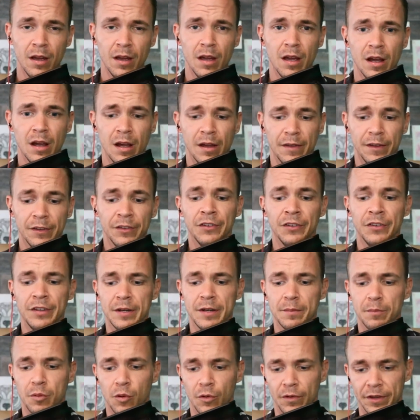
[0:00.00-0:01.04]
This is the
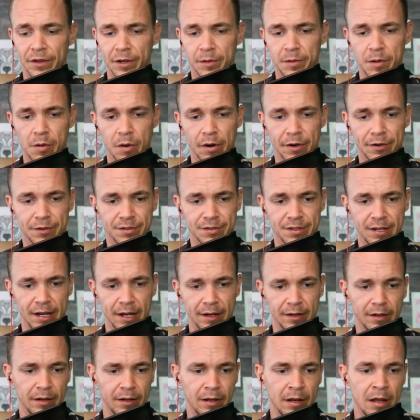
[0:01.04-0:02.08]
important thing we want to understand.
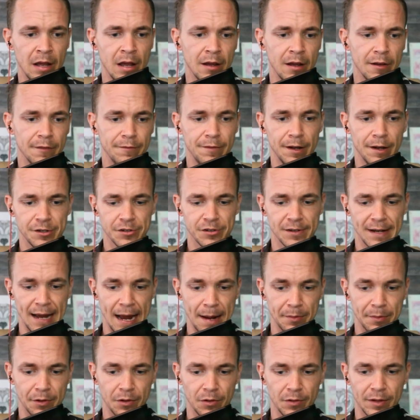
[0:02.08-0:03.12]
Venture
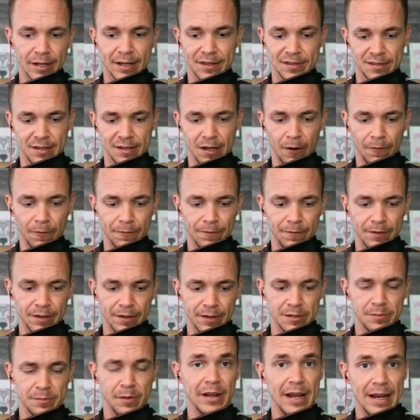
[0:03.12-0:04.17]
capital itself is
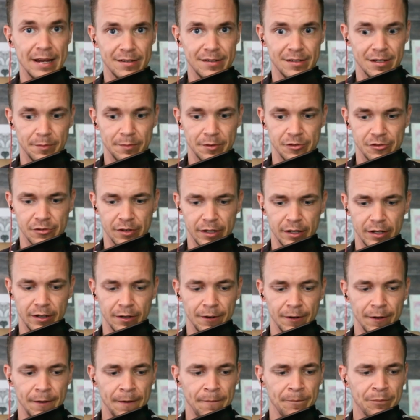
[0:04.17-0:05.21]
about asymmetry.
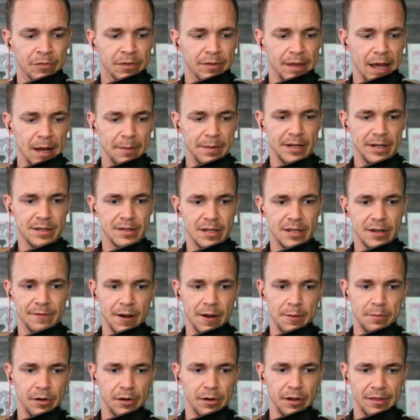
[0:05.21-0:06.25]
That means that if I
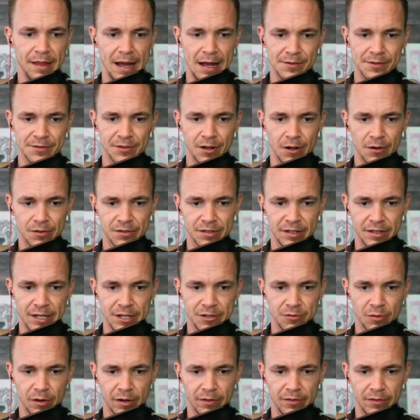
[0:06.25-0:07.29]
put $1,000 in each
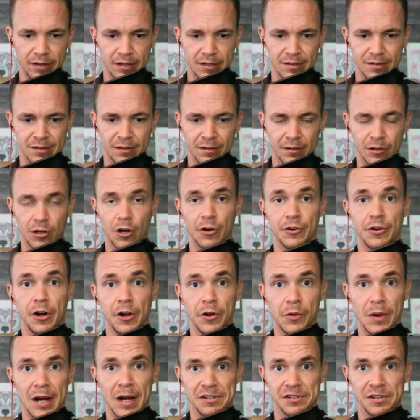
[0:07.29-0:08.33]
one of these, Cardano
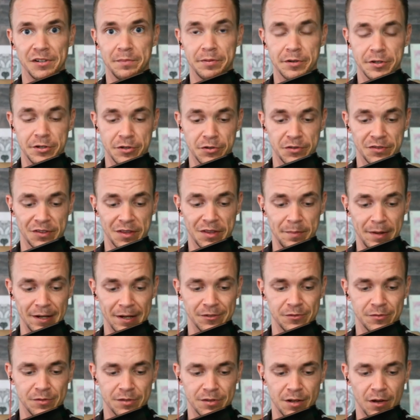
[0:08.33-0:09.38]
actually produced the best
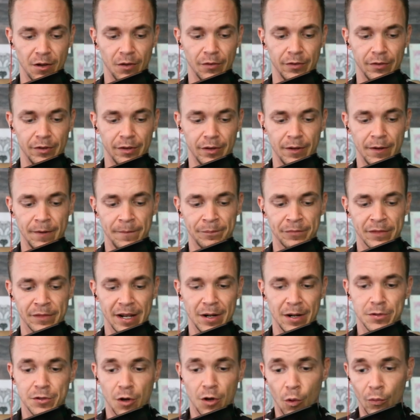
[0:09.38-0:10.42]
result. And I
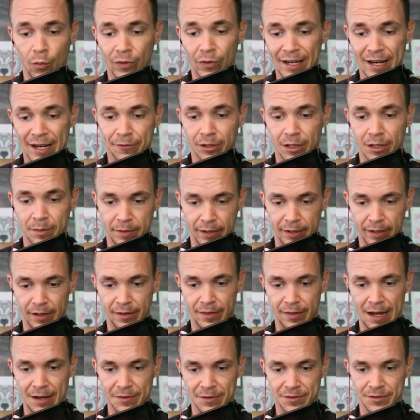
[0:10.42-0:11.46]
was only ever limiting
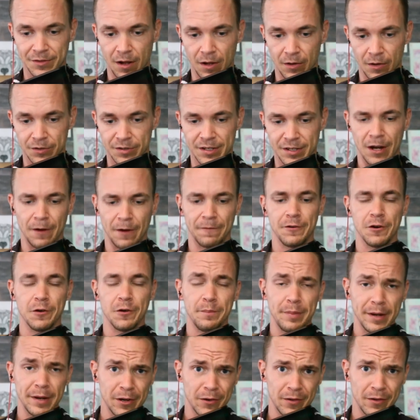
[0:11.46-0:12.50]
$1,000. Now, if you're a
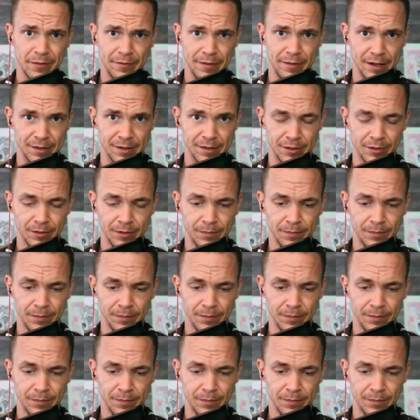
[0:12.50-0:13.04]
bigger investor,